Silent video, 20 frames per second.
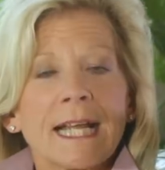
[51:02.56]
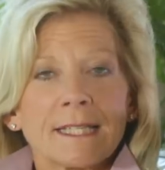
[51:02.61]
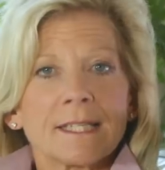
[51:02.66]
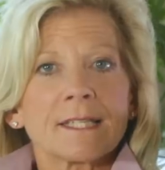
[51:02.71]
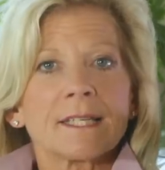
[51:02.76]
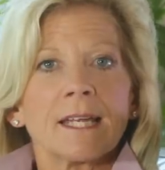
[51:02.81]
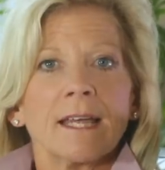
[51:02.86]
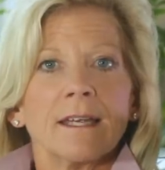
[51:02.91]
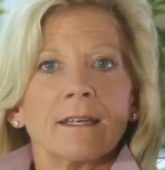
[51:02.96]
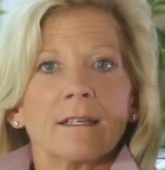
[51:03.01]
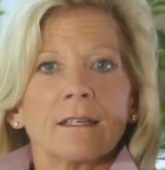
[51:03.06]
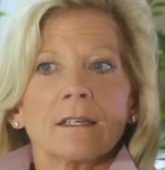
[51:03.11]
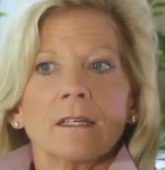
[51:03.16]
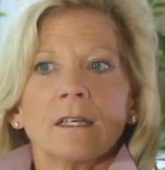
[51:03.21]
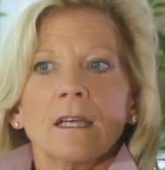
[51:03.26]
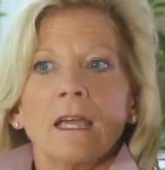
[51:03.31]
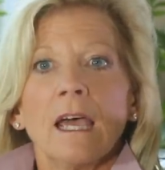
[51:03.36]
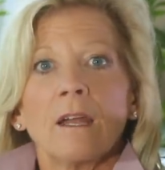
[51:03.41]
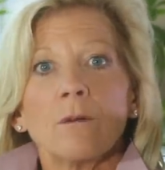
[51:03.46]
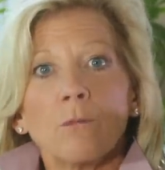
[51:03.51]
state.
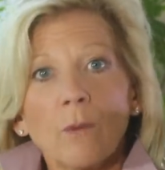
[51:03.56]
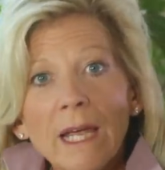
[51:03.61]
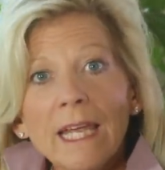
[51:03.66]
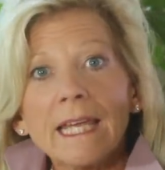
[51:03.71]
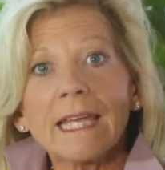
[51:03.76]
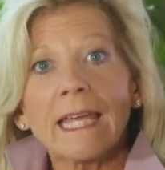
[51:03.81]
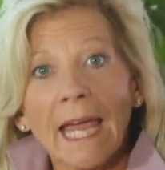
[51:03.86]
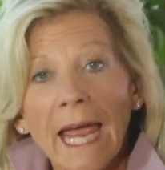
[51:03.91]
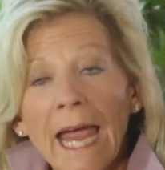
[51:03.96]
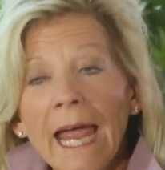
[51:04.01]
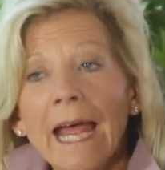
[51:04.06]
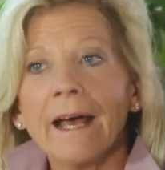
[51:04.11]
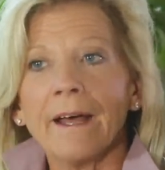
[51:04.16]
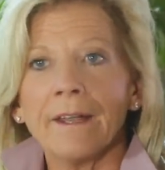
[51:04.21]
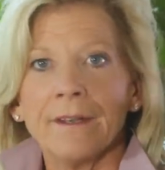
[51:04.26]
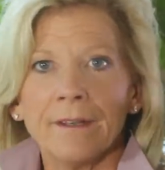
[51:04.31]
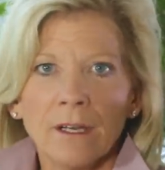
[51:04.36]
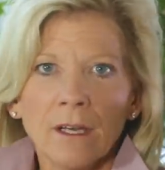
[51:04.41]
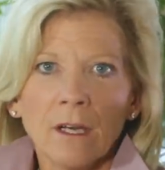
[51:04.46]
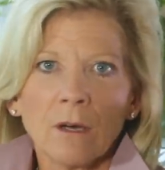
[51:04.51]
And we
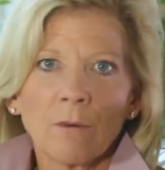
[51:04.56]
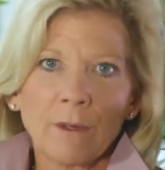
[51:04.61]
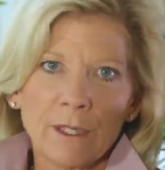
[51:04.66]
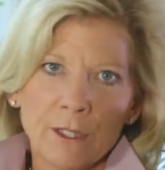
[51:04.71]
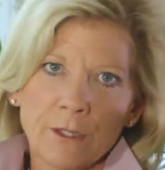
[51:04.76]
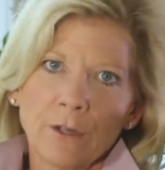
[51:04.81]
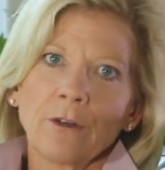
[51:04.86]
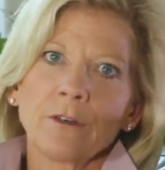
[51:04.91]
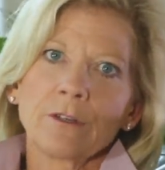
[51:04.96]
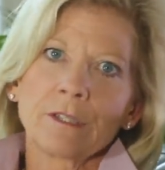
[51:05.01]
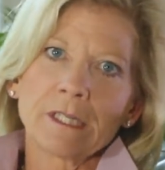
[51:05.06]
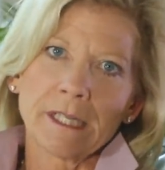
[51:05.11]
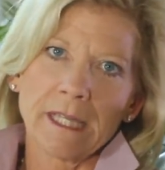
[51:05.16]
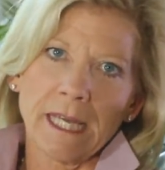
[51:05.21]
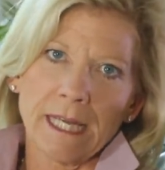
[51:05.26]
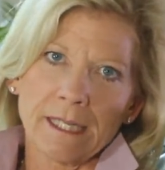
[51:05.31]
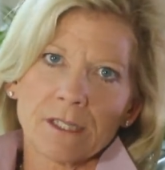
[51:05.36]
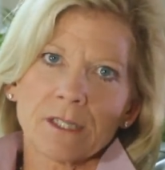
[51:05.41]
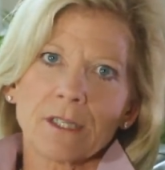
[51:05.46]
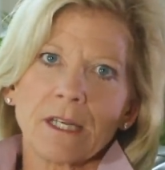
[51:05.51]
can return to
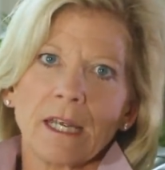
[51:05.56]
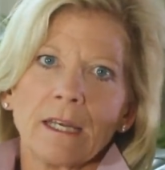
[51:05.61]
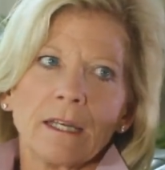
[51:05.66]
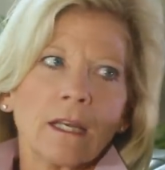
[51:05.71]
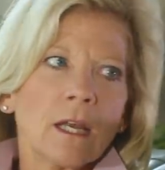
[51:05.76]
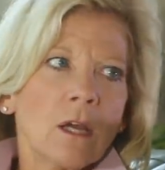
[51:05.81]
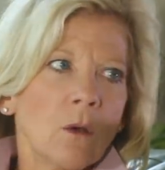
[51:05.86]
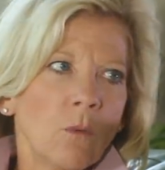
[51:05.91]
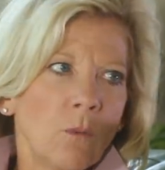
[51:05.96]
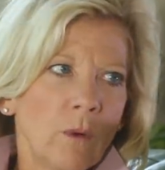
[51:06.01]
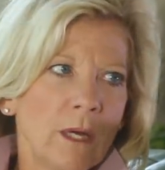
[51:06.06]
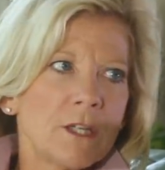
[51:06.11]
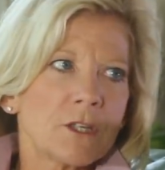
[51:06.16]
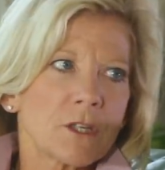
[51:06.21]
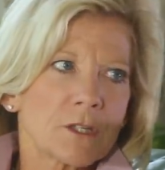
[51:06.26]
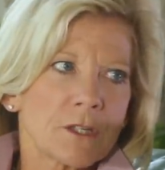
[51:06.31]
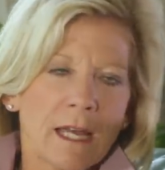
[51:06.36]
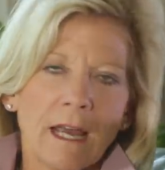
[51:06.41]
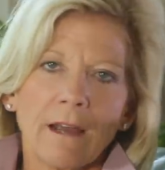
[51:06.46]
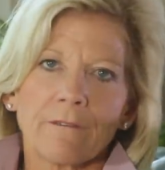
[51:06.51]
that state. We
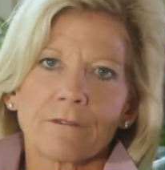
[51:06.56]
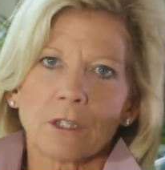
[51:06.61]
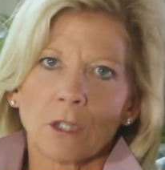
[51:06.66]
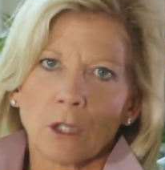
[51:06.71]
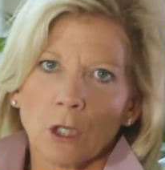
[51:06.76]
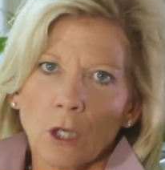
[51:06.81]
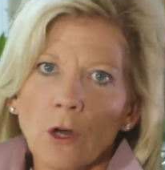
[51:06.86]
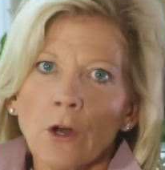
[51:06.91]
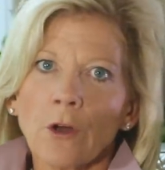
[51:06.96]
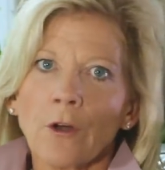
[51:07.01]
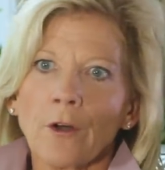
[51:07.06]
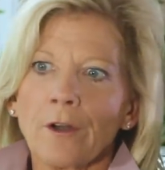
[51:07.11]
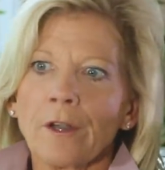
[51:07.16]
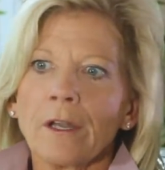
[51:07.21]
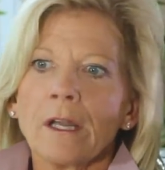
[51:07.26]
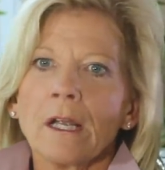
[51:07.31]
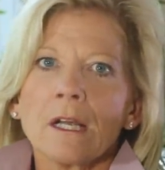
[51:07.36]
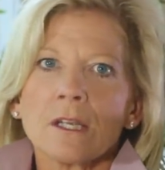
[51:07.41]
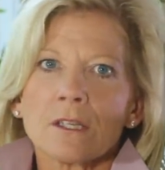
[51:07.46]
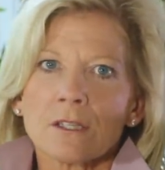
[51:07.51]
just have to learn
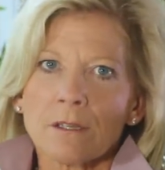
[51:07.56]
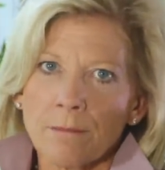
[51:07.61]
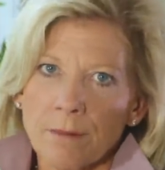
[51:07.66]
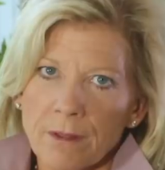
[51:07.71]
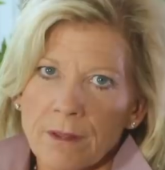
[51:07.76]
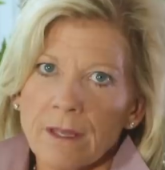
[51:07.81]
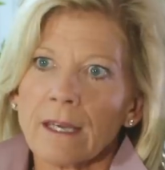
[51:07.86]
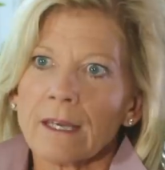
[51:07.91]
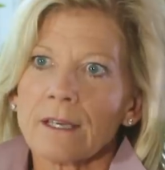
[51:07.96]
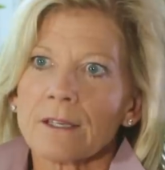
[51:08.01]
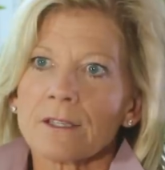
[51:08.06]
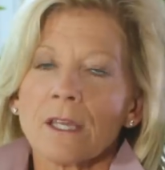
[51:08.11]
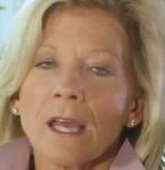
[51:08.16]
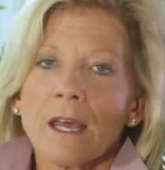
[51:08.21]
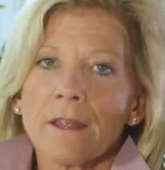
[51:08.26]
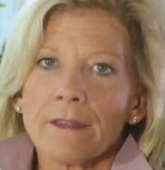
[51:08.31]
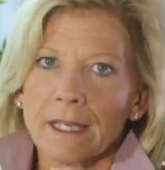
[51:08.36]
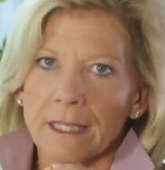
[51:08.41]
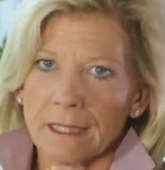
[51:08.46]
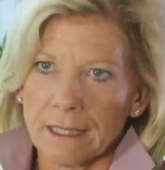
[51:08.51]
some things
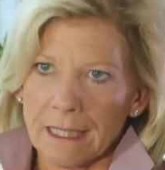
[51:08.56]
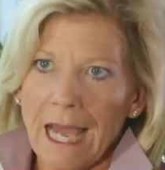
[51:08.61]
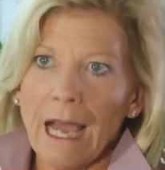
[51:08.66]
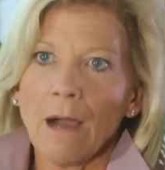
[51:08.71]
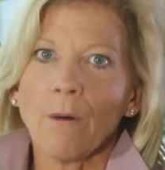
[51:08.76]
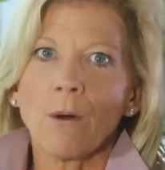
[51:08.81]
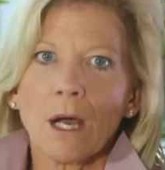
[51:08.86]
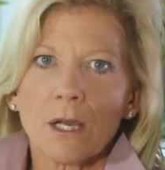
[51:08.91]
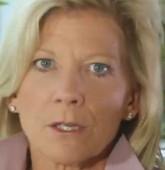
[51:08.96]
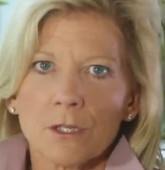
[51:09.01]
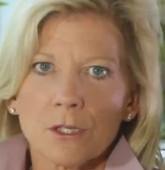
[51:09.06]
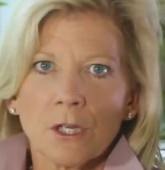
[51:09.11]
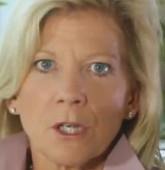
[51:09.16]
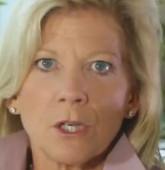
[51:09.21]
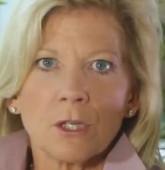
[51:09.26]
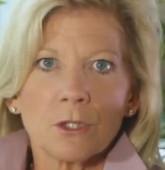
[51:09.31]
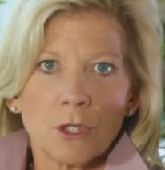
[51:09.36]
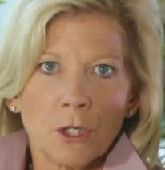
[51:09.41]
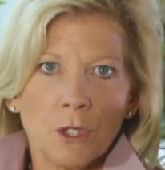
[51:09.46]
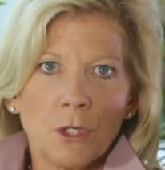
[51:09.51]
that allow us
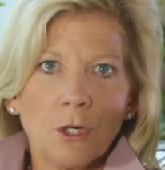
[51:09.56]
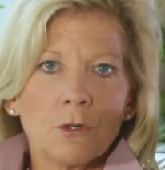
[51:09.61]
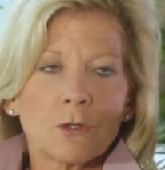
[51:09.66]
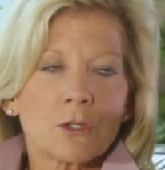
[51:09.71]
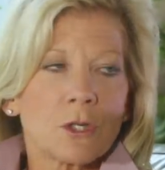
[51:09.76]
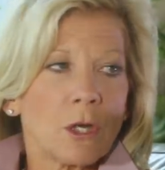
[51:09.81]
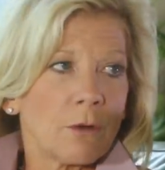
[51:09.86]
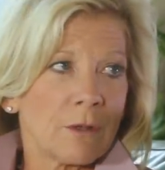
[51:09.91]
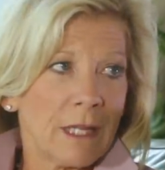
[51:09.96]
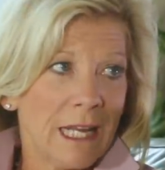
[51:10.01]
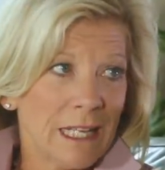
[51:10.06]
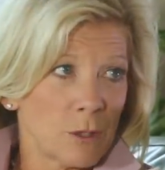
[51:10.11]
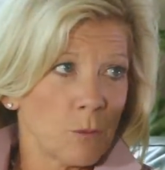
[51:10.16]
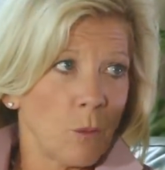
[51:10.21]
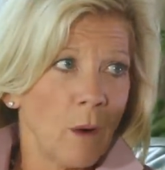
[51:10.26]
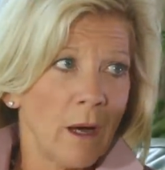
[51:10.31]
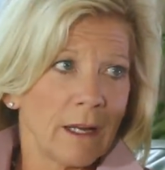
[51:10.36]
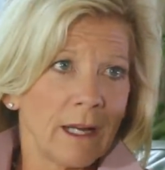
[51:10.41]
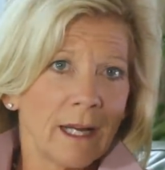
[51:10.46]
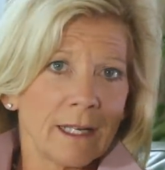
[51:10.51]
to do so. That's
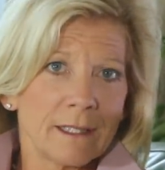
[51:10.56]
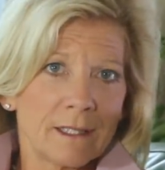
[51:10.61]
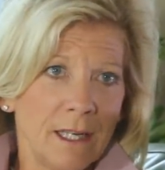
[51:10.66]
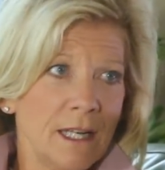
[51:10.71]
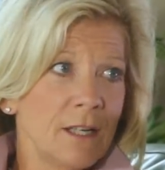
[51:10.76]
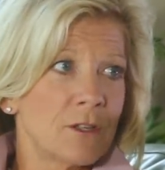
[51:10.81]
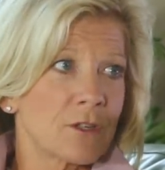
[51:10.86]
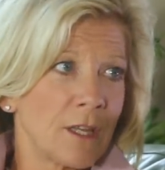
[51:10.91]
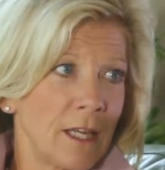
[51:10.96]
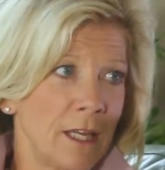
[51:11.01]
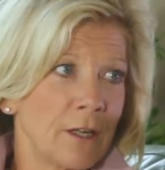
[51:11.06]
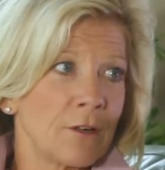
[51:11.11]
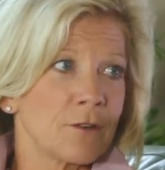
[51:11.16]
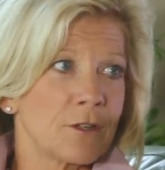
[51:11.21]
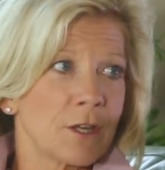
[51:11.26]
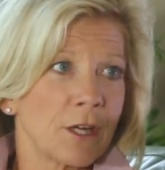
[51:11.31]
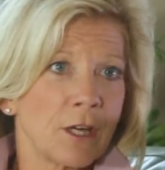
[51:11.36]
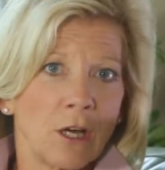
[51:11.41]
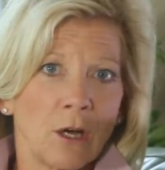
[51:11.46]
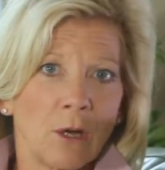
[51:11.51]
why I teach the
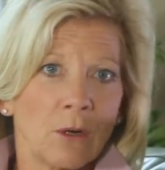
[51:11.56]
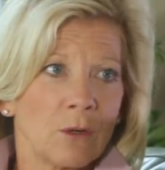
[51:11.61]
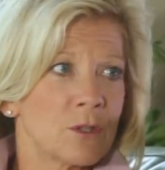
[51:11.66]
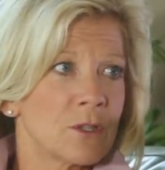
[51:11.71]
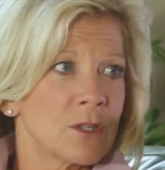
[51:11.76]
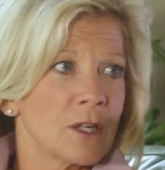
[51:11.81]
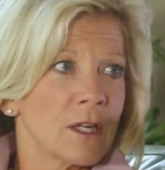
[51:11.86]
energy codes,